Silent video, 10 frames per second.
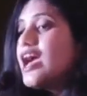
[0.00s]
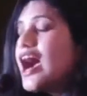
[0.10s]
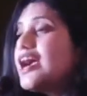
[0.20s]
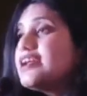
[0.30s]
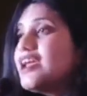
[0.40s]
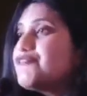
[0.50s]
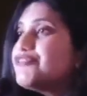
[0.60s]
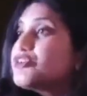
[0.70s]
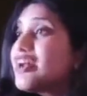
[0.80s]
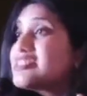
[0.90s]
and if
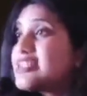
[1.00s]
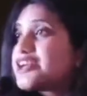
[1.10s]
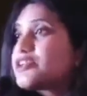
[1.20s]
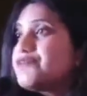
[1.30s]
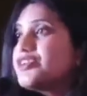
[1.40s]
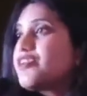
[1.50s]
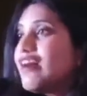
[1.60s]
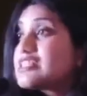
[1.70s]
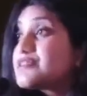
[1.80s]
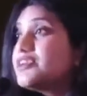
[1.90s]
a
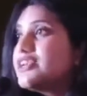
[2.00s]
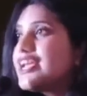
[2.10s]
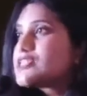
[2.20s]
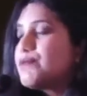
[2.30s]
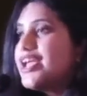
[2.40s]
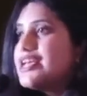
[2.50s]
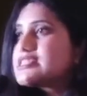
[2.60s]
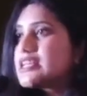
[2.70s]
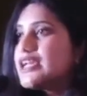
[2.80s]
transfer takes place,